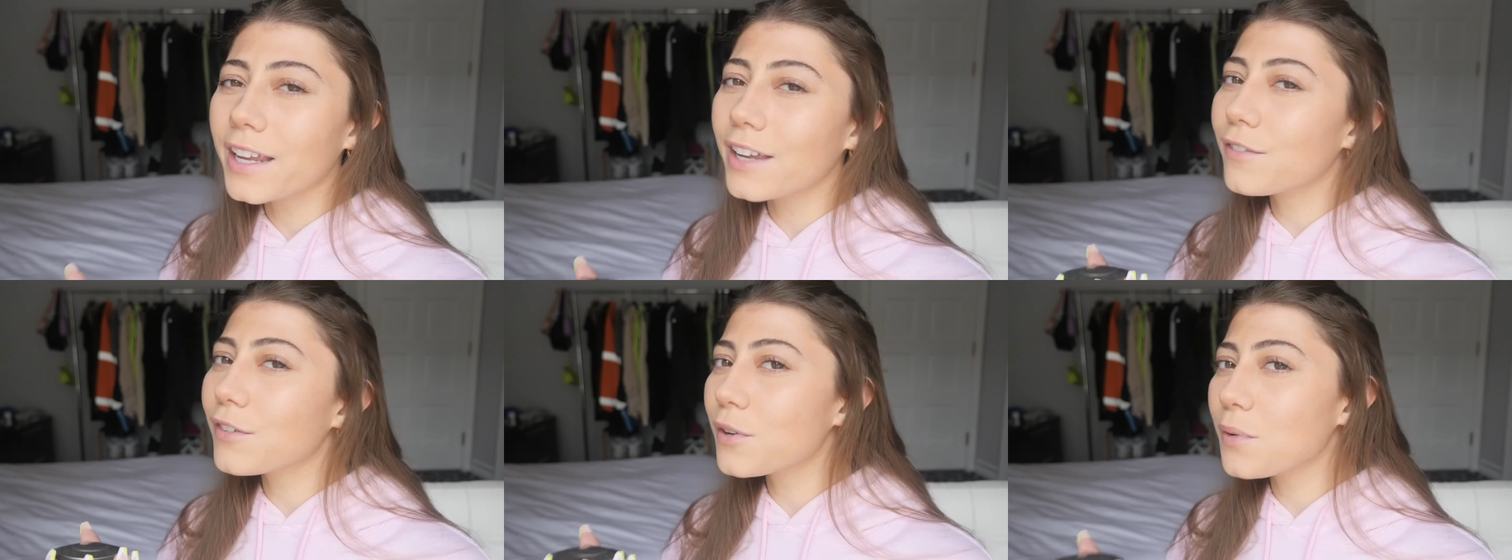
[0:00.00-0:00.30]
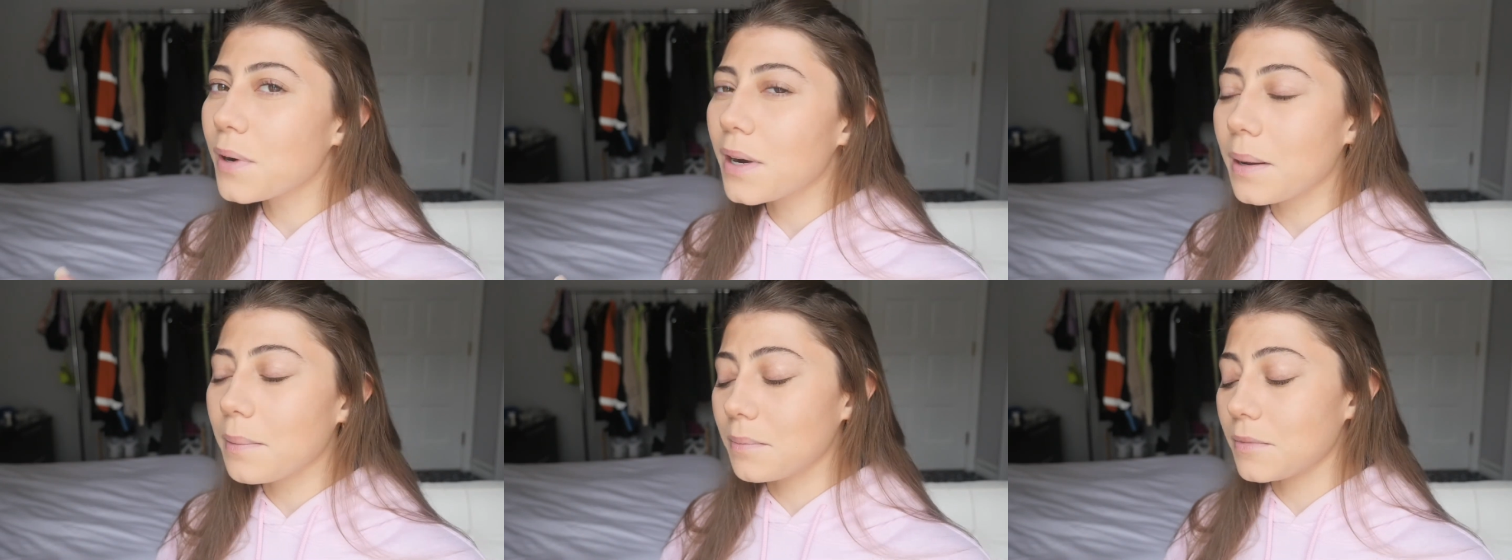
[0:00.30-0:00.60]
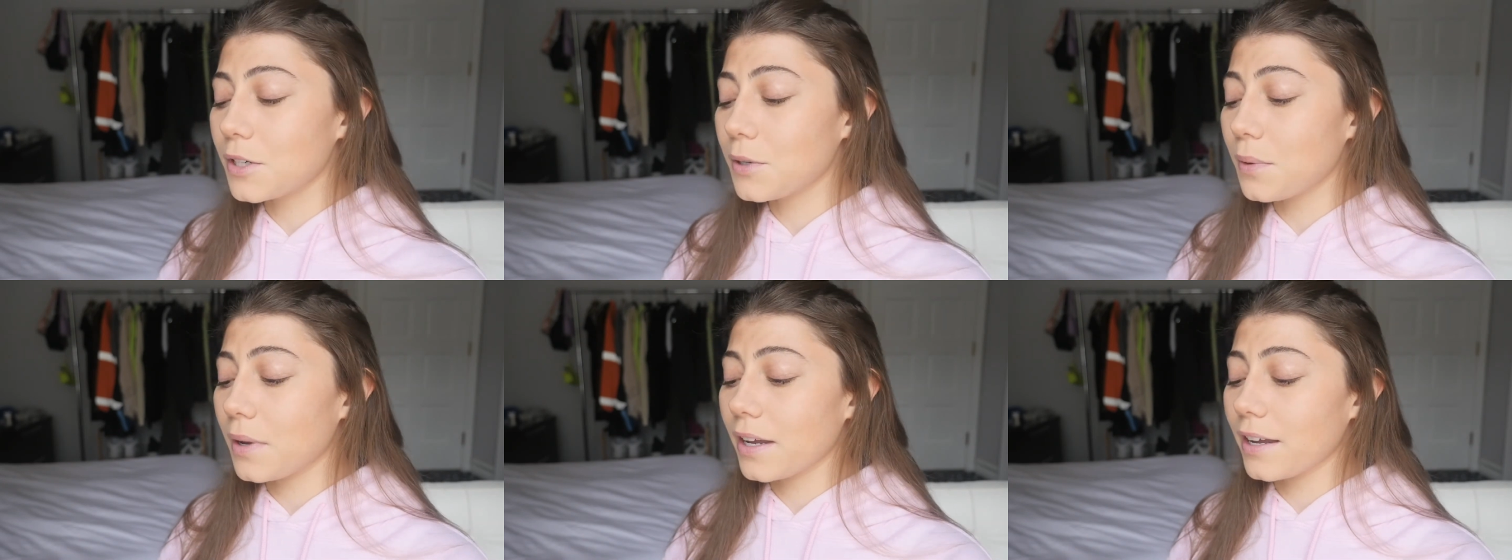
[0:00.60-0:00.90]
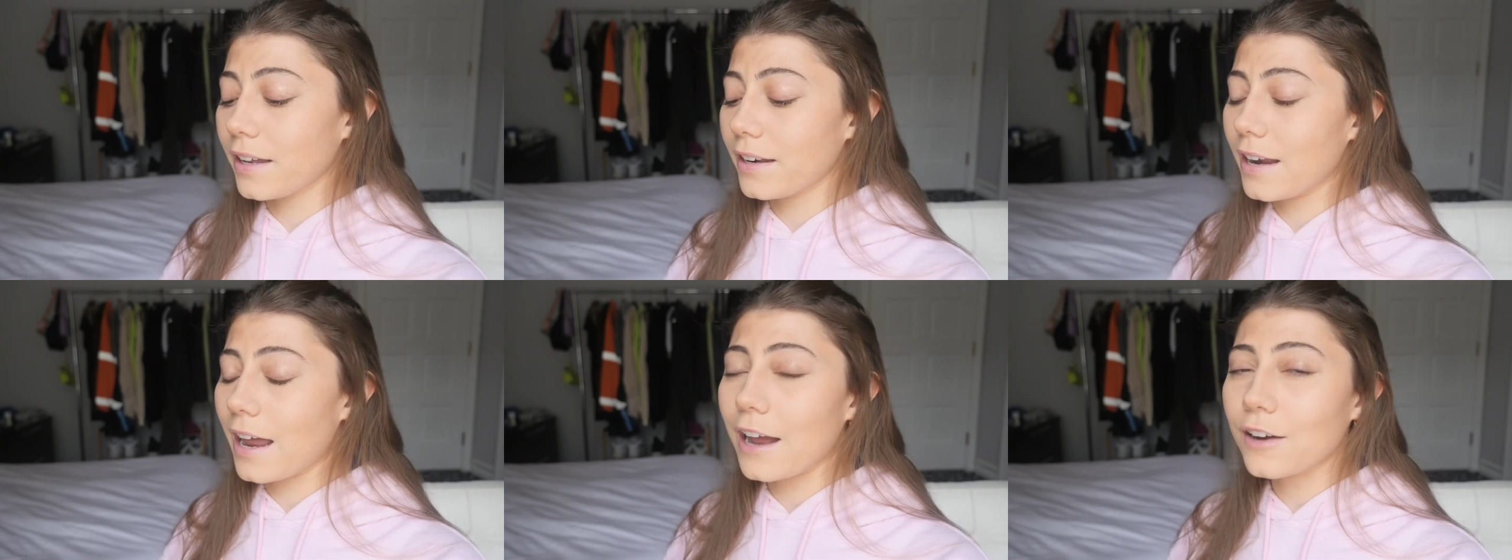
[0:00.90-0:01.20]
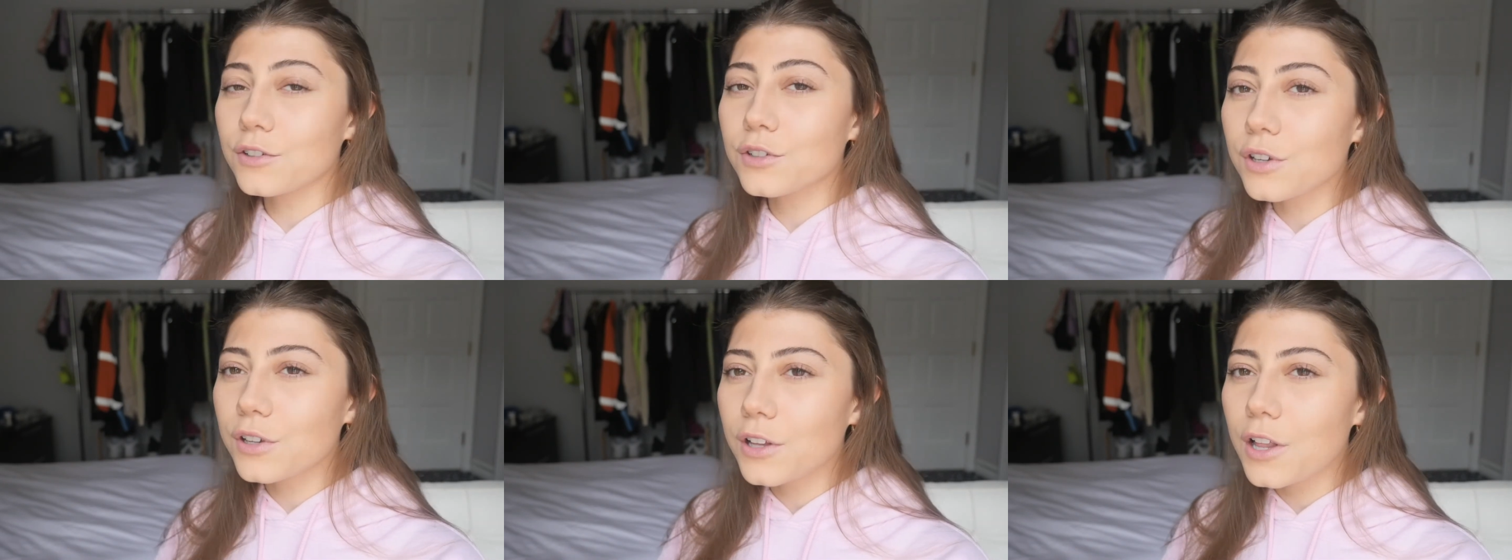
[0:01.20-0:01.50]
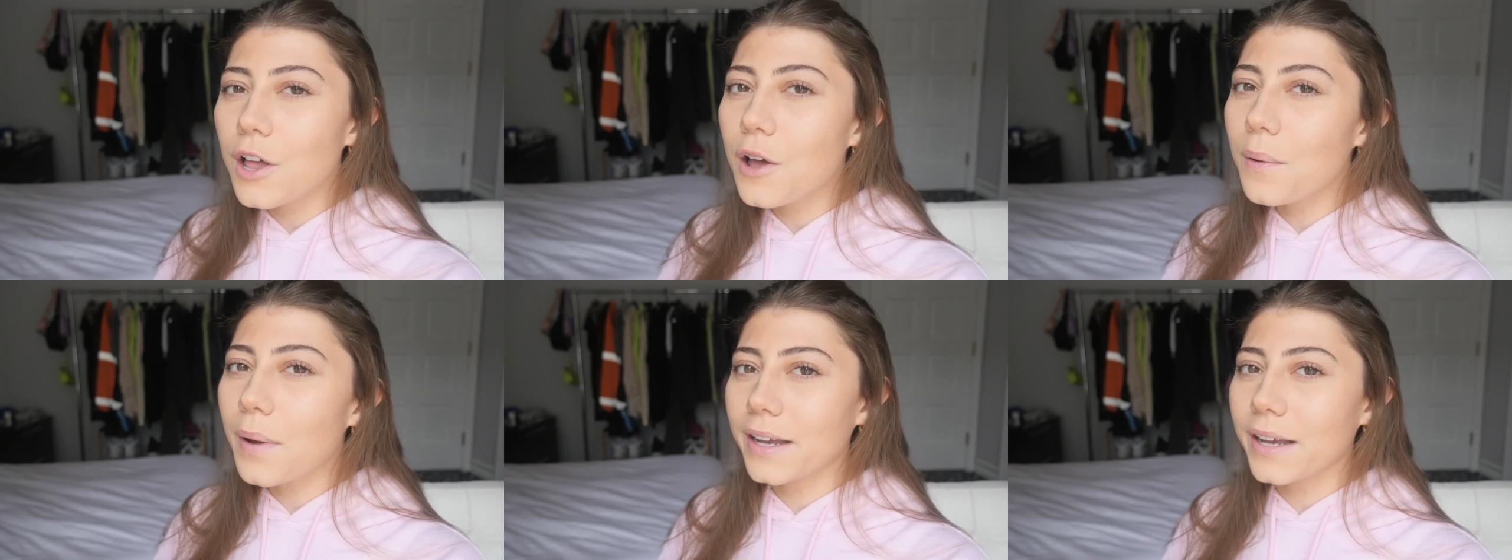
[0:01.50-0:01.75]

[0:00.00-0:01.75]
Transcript: Even when I'm doing a natural glow,